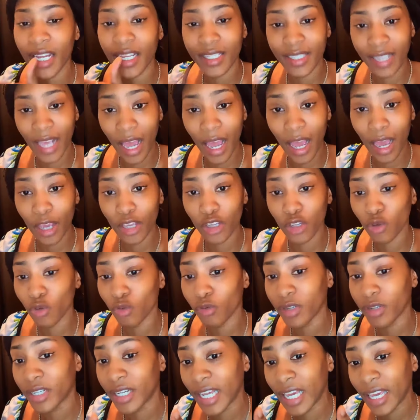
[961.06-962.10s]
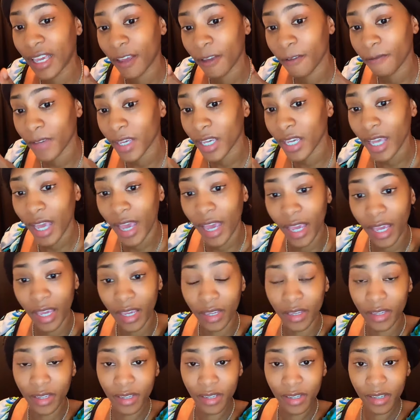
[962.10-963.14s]
anytime you
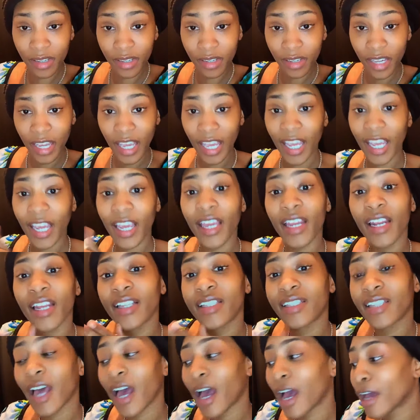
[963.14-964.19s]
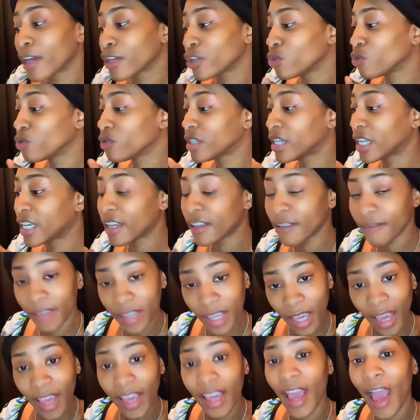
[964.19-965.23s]
deviate, anytime you
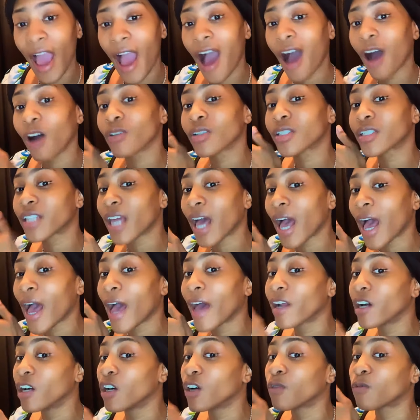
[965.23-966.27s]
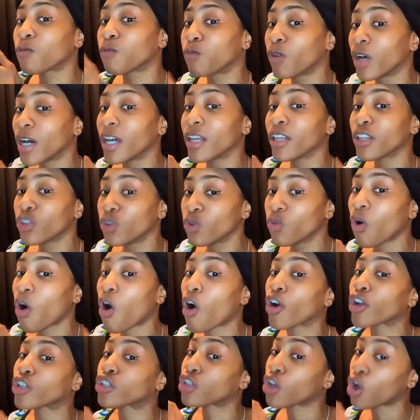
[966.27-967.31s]
deviate outside of what you
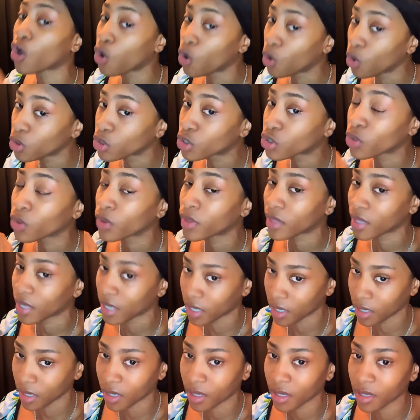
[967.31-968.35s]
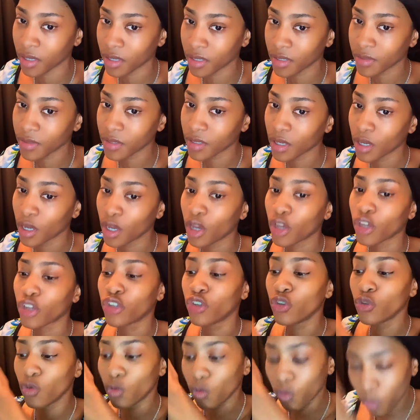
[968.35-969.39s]
are told to think,
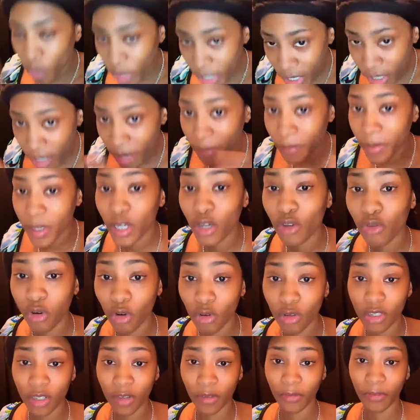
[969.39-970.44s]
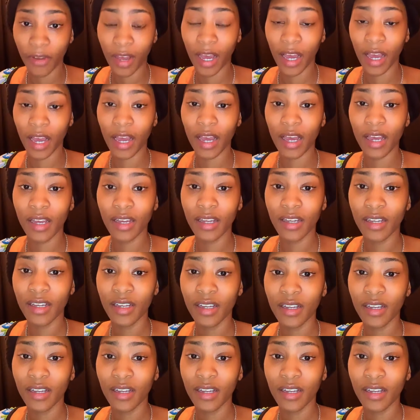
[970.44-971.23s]
you will be crucified.